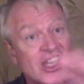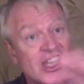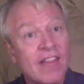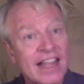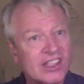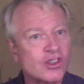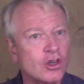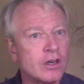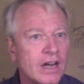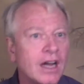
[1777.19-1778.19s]
that's a
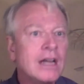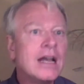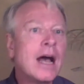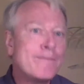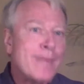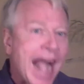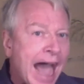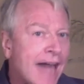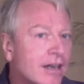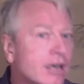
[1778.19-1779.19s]
sort of a
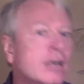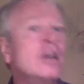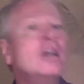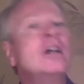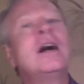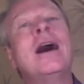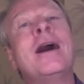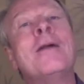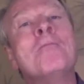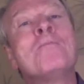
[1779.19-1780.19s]
pattern
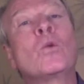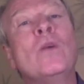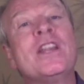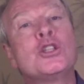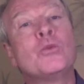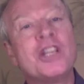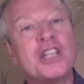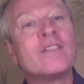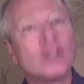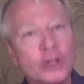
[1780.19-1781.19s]

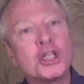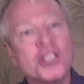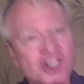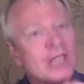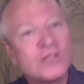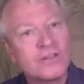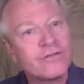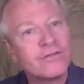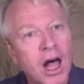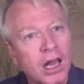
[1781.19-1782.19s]
which evolution seems to
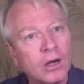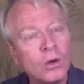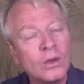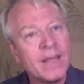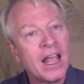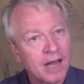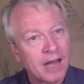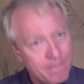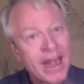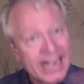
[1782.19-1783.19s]
follow in
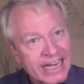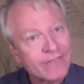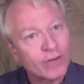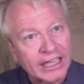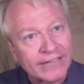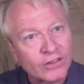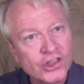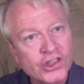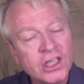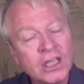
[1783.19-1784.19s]
many different
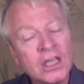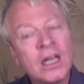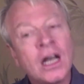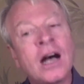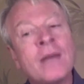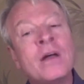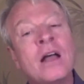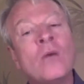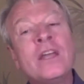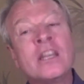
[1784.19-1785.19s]
levels.
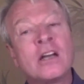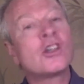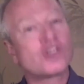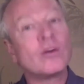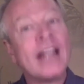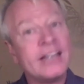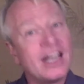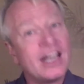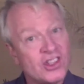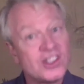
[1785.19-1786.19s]
We can also
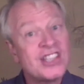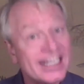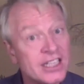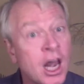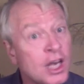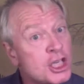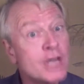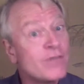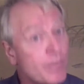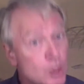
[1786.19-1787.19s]
recognize the technology
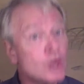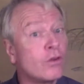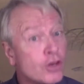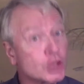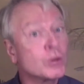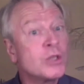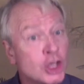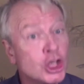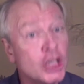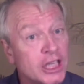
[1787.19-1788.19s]
of the beautiful, the true, and the
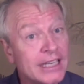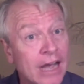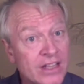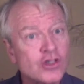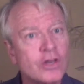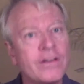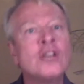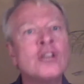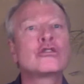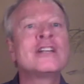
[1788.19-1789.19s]
good, how these sort of
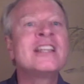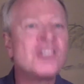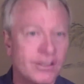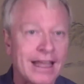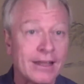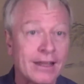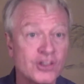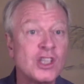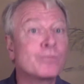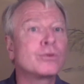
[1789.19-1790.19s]
intrinsic values,
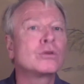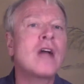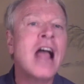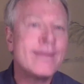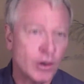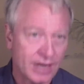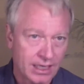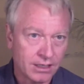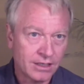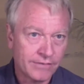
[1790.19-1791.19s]
these primary
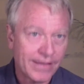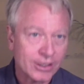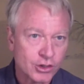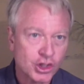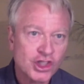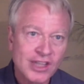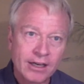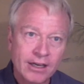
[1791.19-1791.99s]
values, just like,